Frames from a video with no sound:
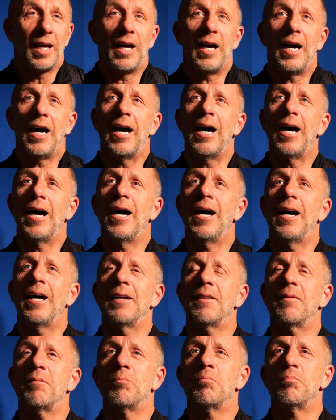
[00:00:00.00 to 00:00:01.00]

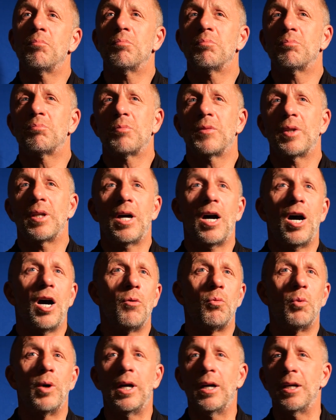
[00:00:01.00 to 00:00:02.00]
Our
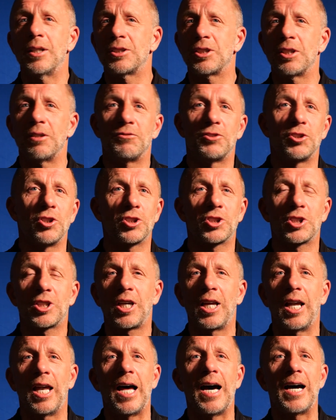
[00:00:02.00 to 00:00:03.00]
worlds have just
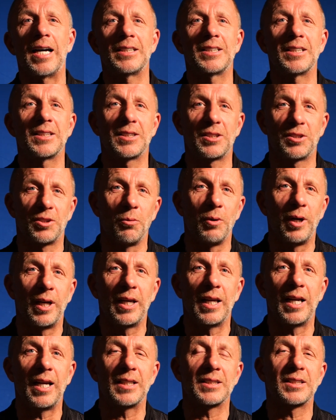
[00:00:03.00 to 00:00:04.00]
collided the way
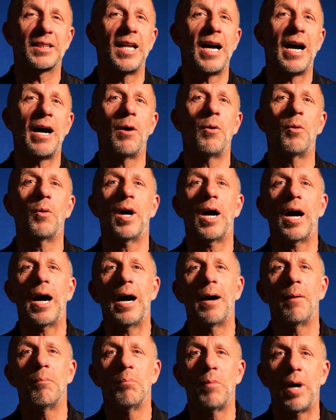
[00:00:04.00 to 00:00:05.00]
it has now.
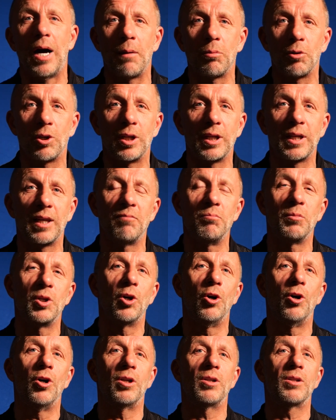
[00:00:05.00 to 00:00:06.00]
I'm going to give me
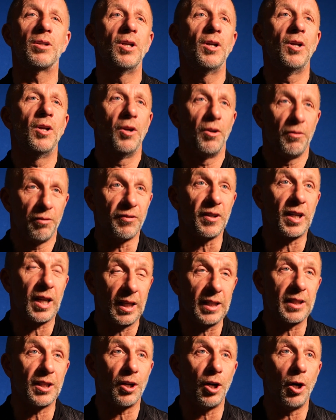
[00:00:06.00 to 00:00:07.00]
all for
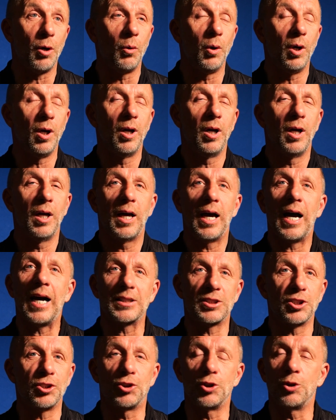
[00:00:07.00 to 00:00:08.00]
Clitheroe,
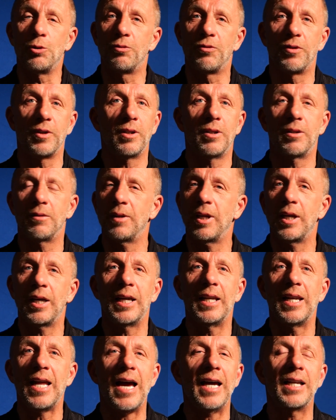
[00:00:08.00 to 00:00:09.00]
as I do for
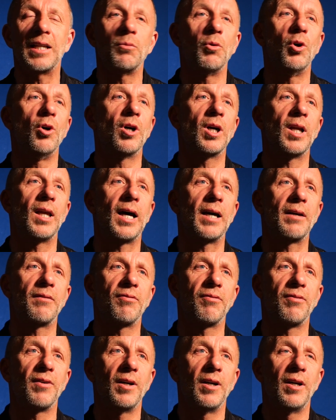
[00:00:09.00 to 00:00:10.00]
in any walk of
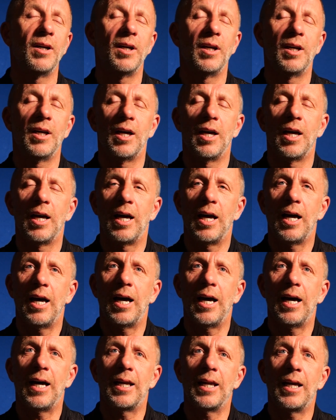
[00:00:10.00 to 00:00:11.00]
life.
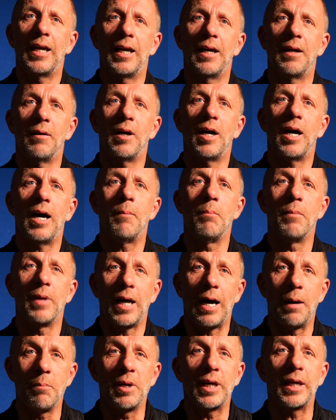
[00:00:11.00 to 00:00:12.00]
And
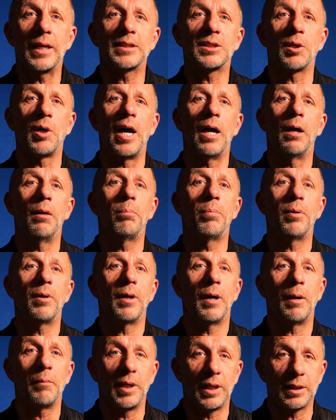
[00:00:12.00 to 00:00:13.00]
I'm here to
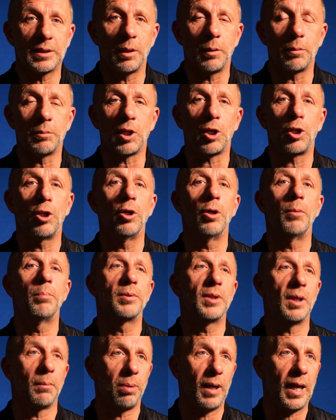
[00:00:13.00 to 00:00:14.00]
help. I'm here to help the
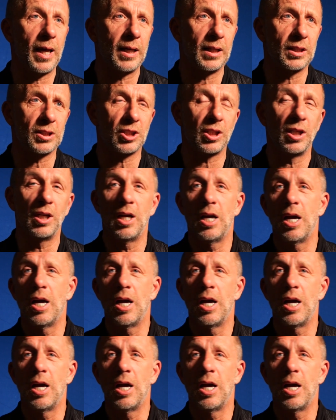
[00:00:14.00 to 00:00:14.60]
club, the players.